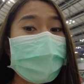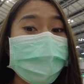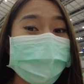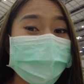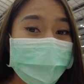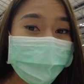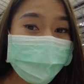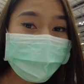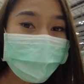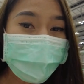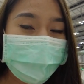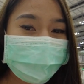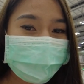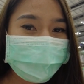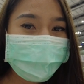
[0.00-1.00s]
And one
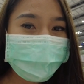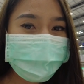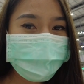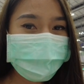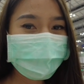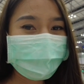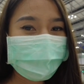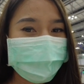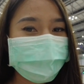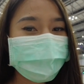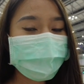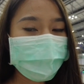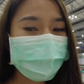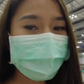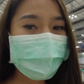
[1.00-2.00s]
more thing,
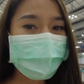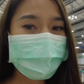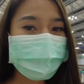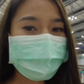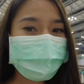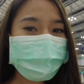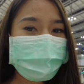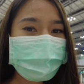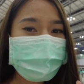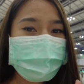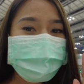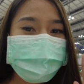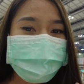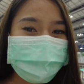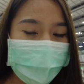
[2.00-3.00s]
if you are
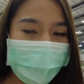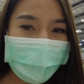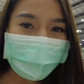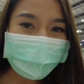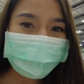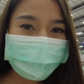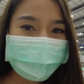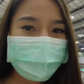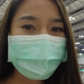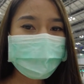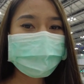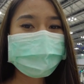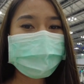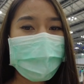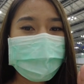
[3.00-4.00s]
Thai
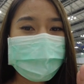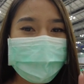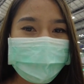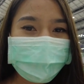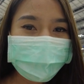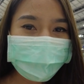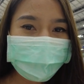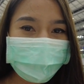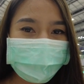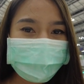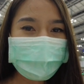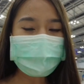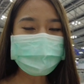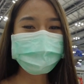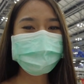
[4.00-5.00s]
or foreigner
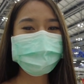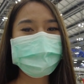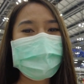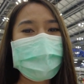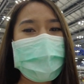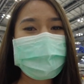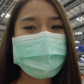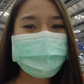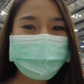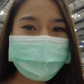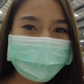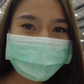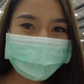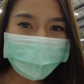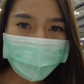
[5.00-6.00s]
that you have the
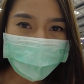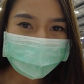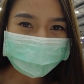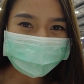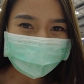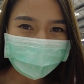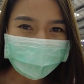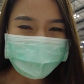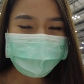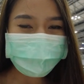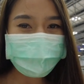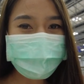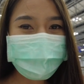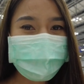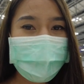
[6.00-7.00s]
own
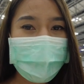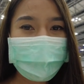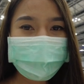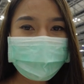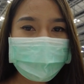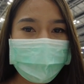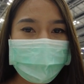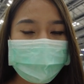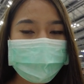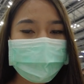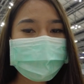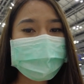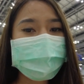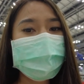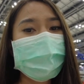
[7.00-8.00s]
place in
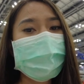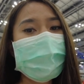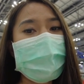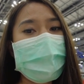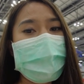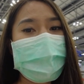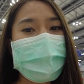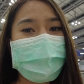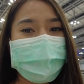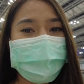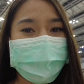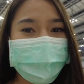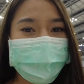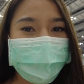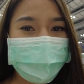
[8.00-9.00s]
Thailand
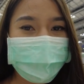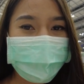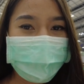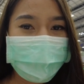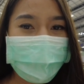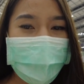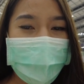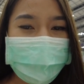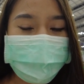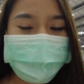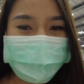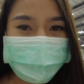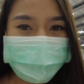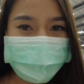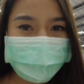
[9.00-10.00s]
and you have
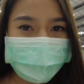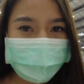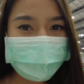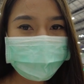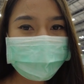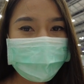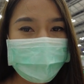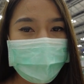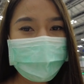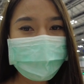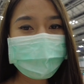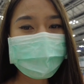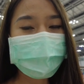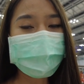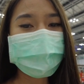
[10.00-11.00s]
the
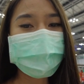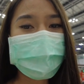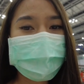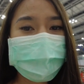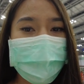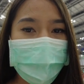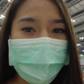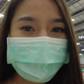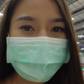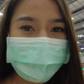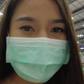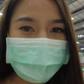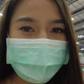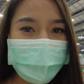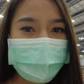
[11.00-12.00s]
certificate from your
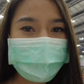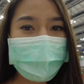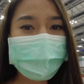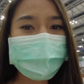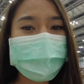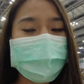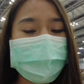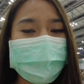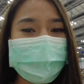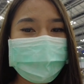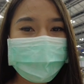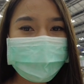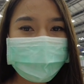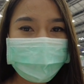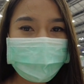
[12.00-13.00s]
company that you are
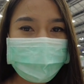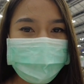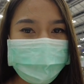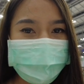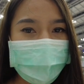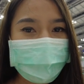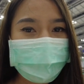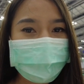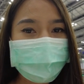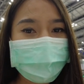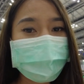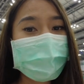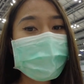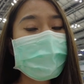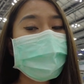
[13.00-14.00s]
living in Thailand,
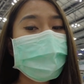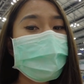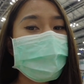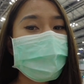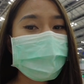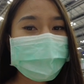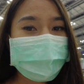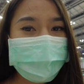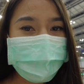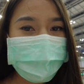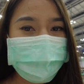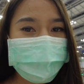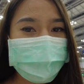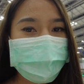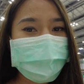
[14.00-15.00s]
you no
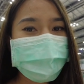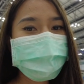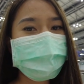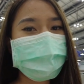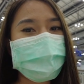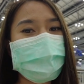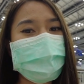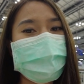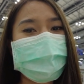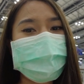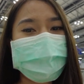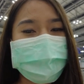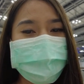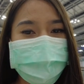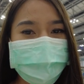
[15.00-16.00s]
need to use the
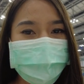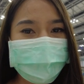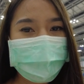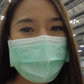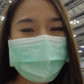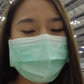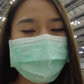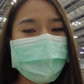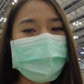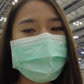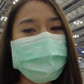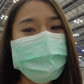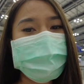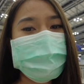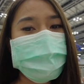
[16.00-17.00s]
insurance
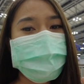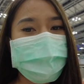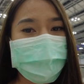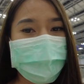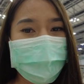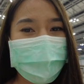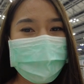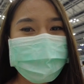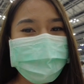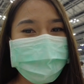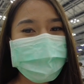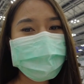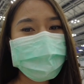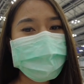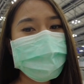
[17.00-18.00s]
for
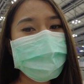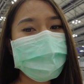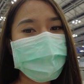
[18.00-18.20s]
$20.